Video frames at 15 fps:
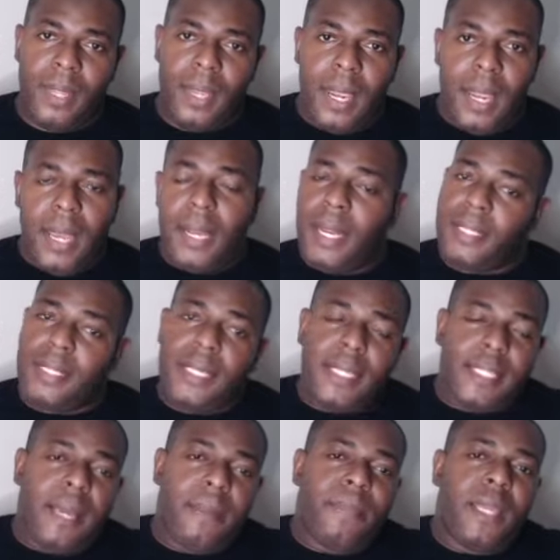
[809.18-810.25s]
And it's the
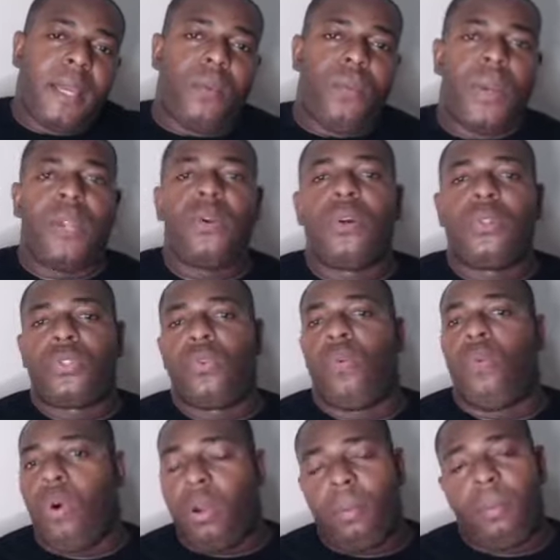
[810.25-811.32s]
same thing when you go to
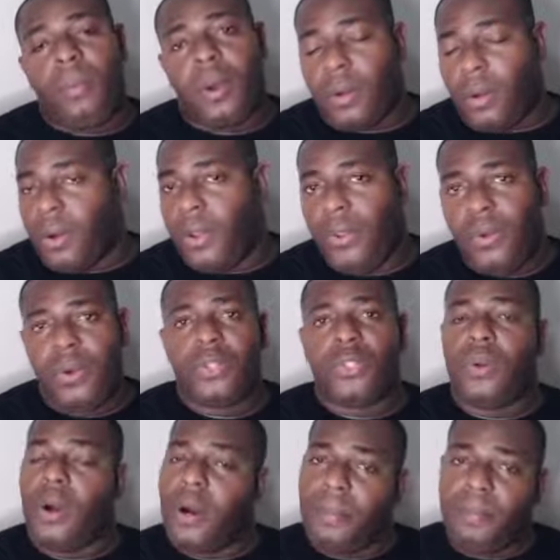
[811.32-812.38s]
Walmart or you go to
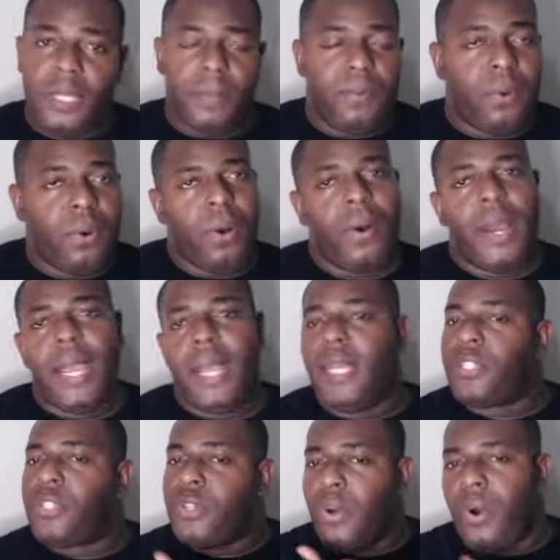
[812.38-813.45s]
Home Depot or any
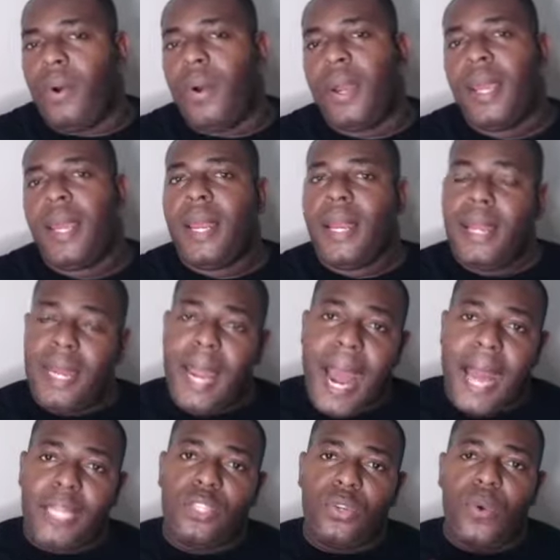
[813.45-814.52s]
store, they
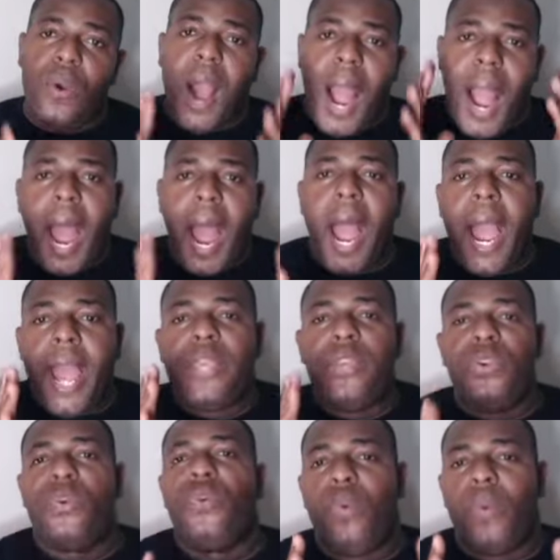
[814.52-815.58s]
ask you how
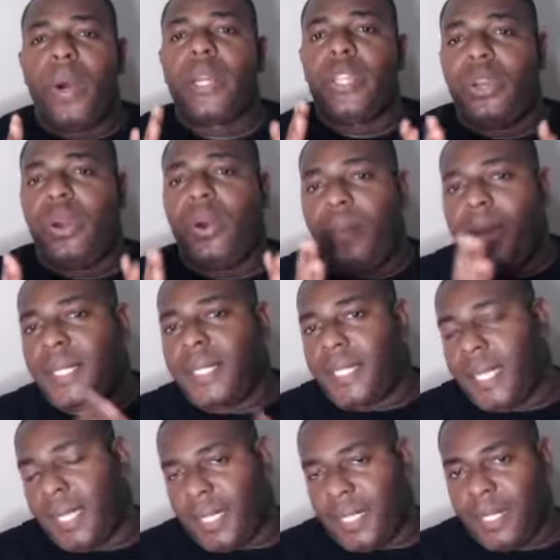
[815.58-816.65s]
you want your
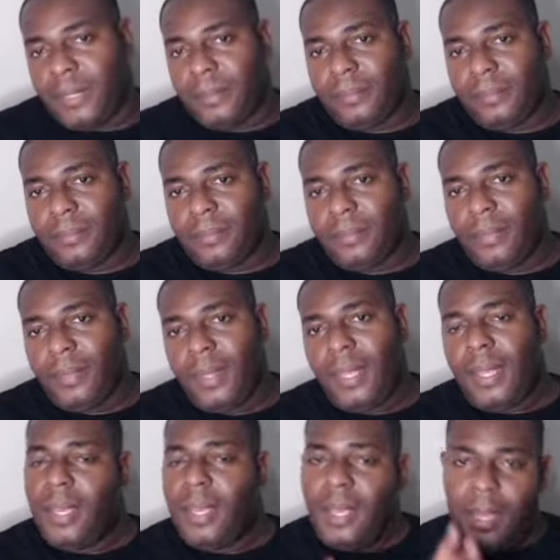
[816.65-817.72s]
receipt.
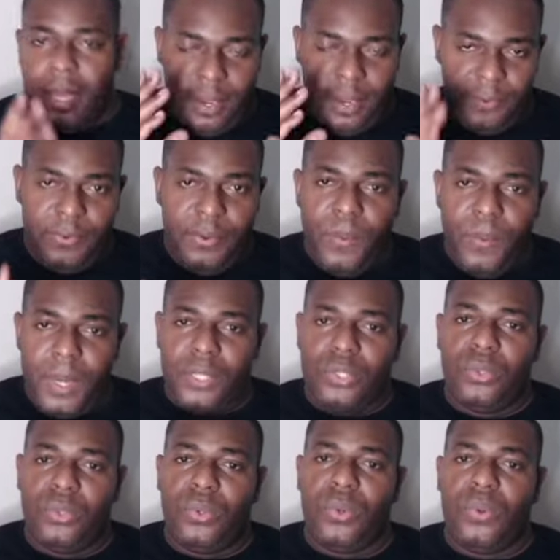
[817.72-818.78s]
If you want
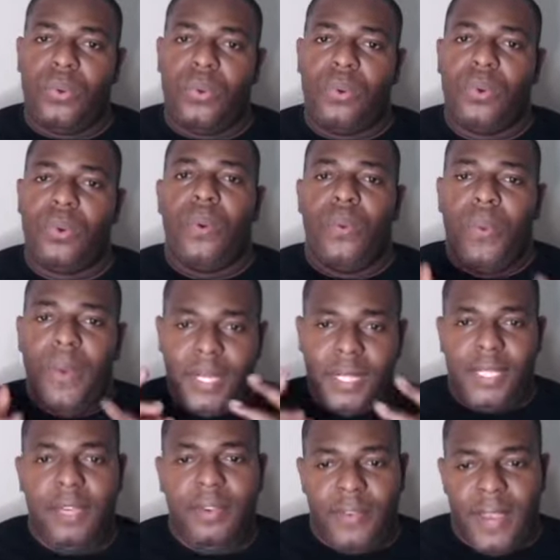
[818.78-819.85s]
to
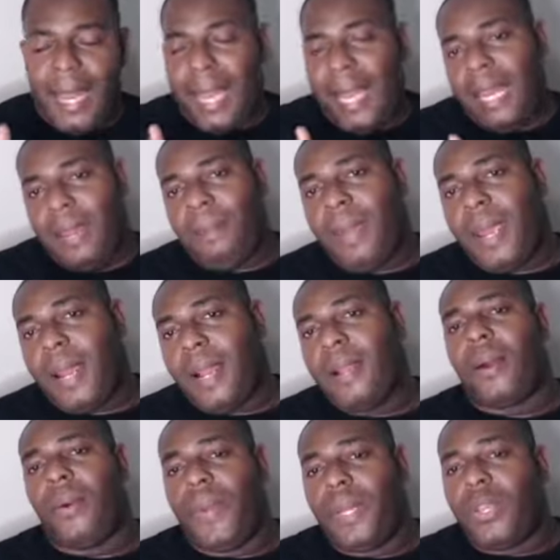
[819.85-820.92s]
receive an email
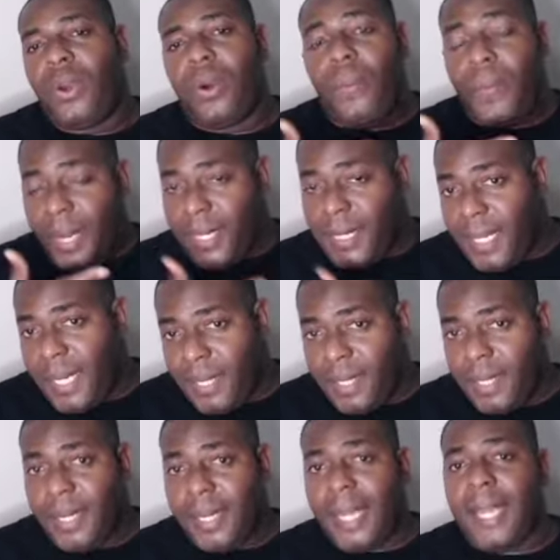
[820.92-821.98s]
with your receipt,
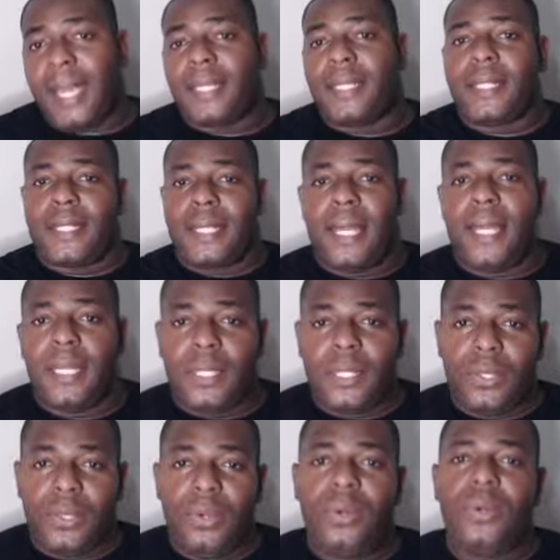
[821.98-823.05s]
they can send it
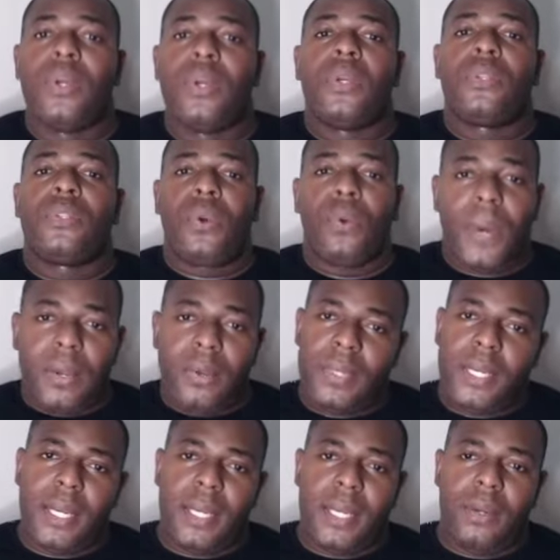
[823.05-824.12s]
to you. So what do you
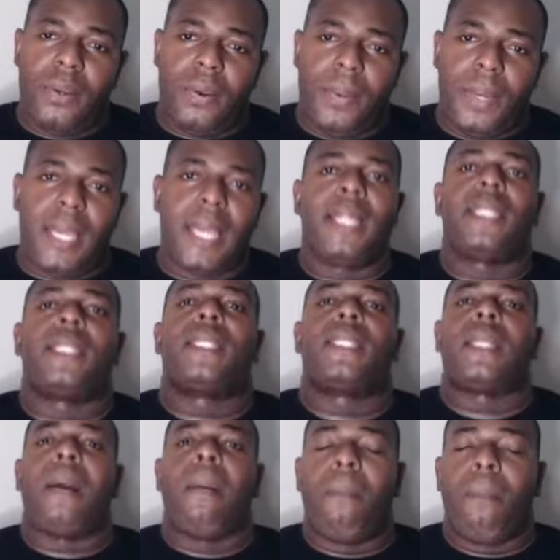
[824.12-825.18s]
think they're doing? It's
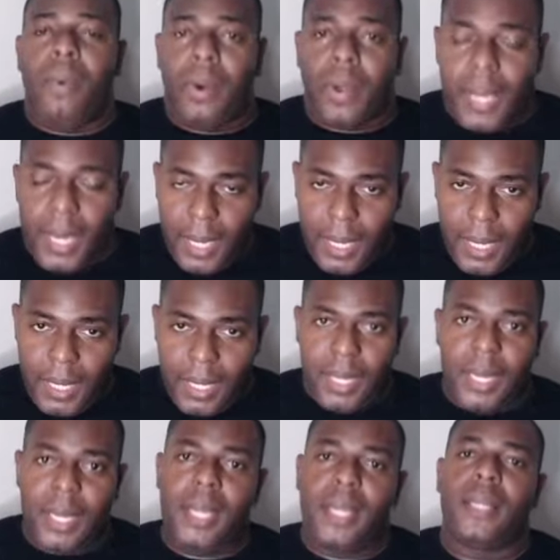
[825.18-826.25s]
marketing.
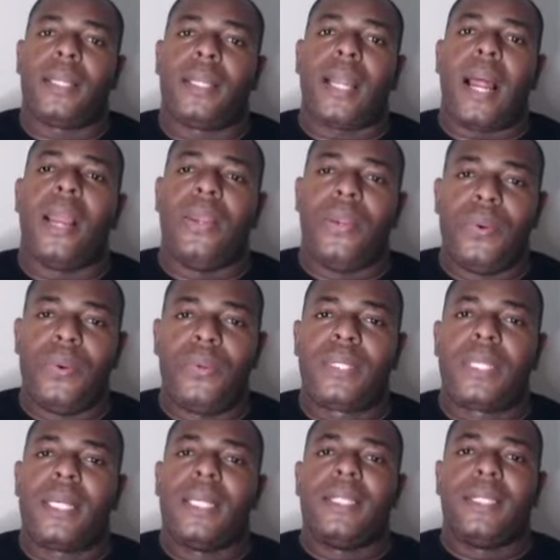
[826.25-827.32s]
They use
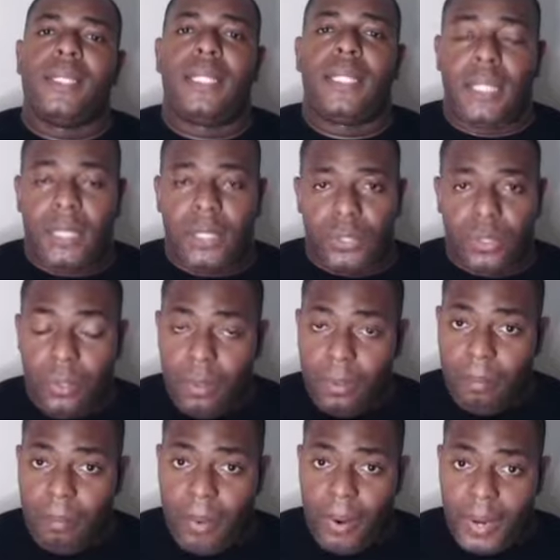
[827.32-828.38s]
digital
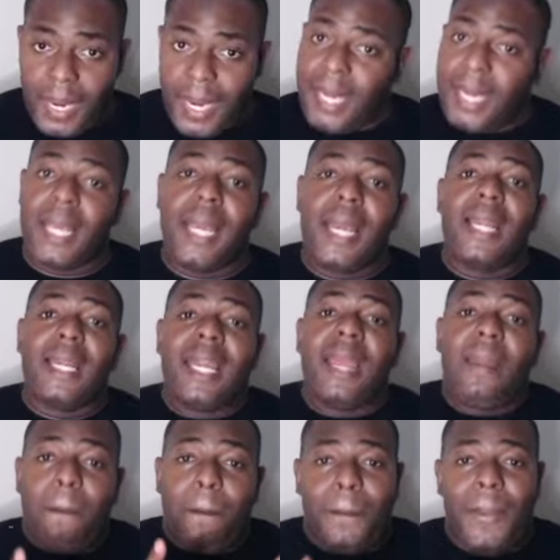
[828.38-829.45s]
marketing.
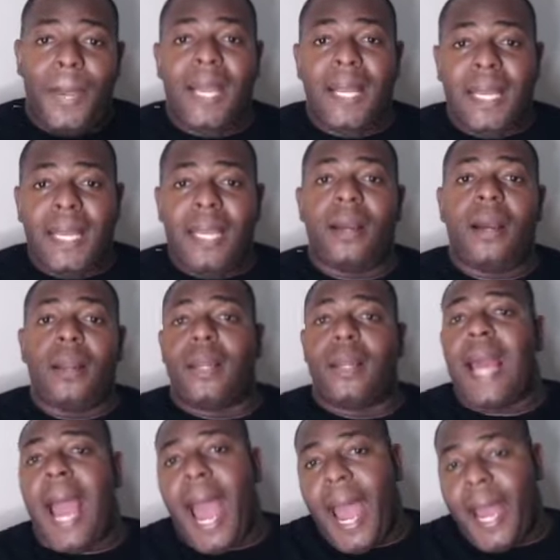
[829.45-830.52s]
They're building
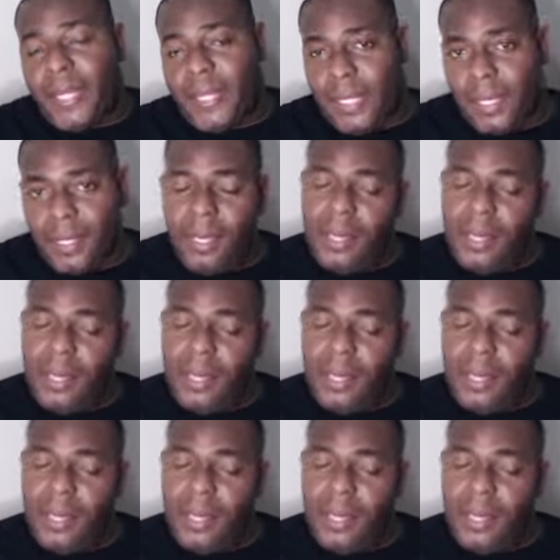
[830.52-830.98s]
another asset.